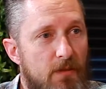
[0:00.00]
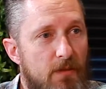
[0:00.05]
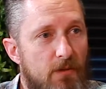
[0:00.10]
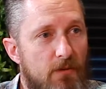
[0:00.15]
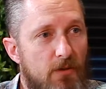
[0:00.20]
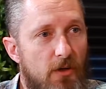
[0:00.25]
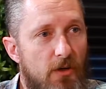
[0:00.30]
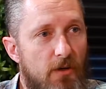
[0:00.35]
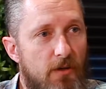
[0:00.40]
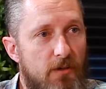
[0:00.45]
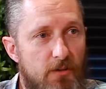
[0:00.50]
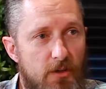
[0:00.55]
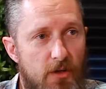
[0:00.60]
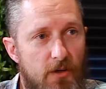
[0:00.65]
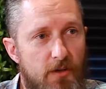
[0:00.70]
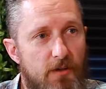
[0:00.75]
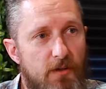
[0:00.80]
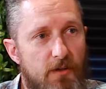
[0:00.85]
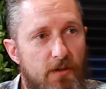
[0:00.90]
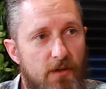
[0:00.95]
Tar- yeah.
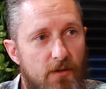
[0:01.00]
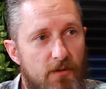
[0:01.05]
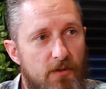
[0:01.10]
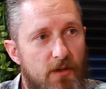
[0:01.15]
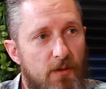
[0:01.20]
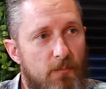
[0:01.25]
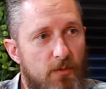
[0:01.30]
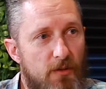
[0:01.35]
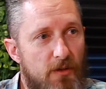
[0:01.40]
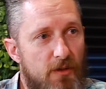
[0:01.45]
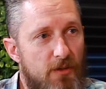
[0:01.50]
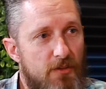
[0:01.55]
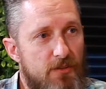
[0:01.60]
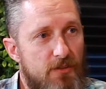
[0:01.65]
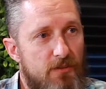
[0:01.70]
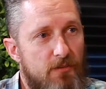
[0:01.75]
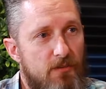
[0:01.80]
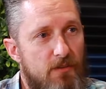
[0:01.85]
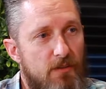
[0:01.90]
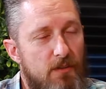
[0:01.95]
targeted content
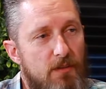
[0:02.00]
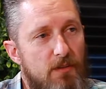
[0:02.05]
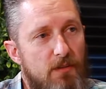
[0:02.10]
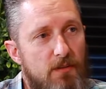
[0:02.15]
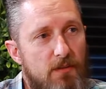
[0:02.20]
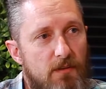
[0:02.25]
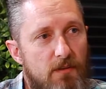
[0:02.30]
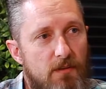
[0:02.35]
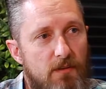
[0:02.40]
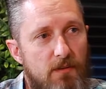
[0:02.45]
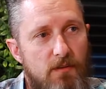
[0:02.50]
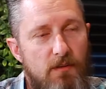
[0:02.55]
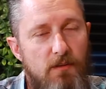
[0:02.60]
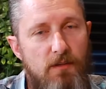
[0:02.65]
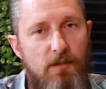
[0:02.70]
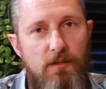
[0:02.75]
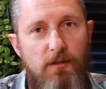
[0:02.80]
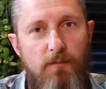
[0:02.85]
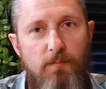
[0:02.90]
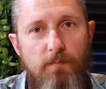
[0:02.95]
production.
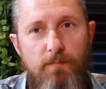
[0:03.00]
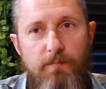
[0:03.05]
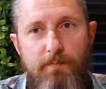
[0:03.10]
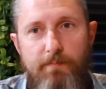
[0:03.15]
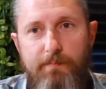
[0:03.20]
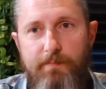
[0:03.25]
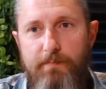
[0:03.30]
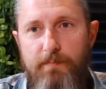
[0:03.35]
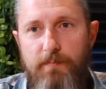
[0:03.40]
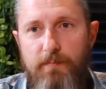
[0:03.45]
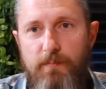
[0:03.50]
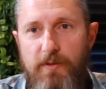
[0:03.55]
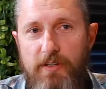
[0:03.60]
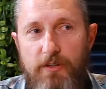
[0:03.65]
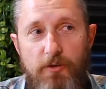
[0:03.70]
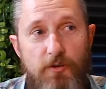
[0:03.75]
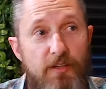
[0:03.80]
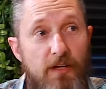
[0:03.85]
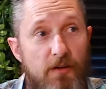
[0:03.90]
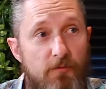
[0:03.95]
Um, been
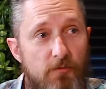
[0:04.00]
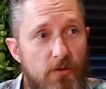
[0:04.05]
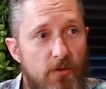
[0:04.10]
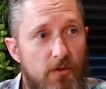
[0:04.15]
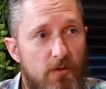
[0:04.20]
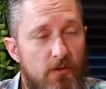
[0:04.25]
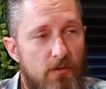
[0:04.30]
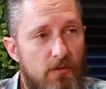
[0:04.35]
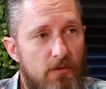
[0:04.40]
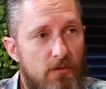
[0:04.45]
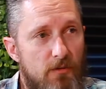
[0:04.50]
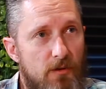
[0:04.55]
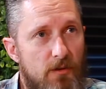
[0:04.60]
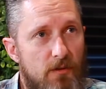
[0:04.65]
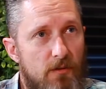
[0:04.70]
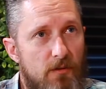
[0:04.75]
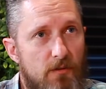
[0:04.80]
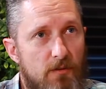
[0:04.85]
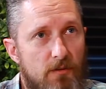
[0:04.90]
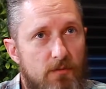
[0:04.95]
doing that
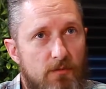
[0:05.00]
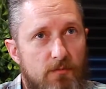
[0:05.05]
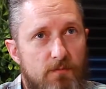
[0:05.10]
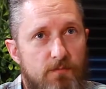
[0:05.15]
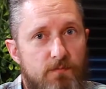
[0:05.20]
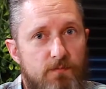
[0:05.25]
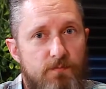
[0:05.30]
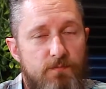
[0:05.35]
for. Uh,